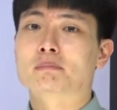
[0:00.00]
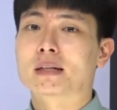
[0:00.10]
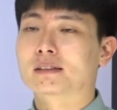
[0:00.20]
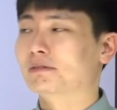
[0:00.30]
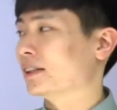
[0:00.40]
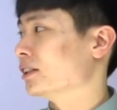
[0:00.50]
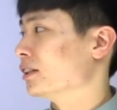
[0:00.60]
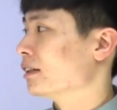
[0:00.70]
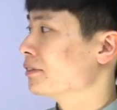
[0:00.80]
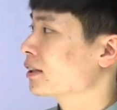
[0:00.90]
benefit
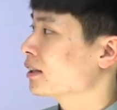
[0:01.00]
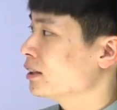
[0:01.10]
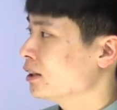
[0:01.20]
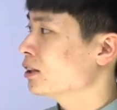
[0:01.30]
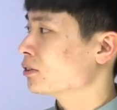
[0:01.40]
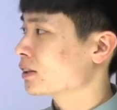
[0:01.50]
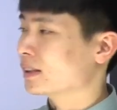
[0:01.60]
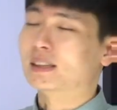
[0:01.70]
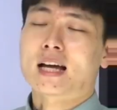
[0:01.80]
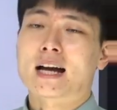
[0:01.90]
you if you can use
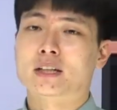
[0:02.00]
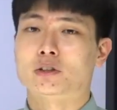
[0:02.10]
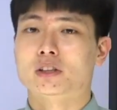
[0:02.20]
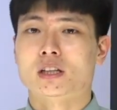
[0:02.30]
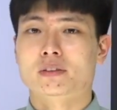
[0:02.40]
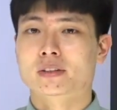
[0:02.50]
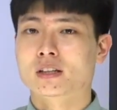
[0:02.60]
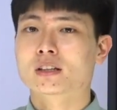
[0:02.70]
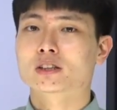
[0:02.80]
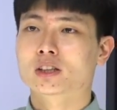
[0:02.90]
this accurate
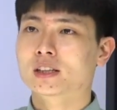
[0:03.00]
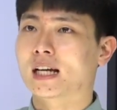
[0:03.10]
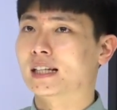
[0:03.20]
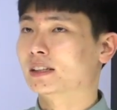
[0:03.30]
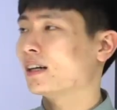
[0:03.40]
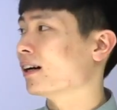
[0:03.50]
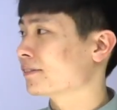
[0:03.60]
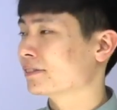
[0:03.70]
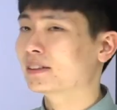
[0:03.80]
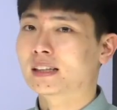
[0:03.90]
terminology as
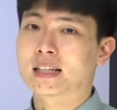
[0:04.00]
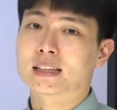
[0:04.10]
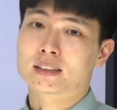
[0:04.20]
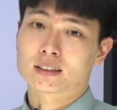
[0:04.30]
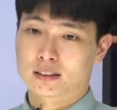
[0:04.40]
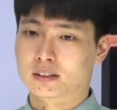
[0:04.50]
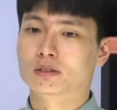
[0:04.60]
often and as,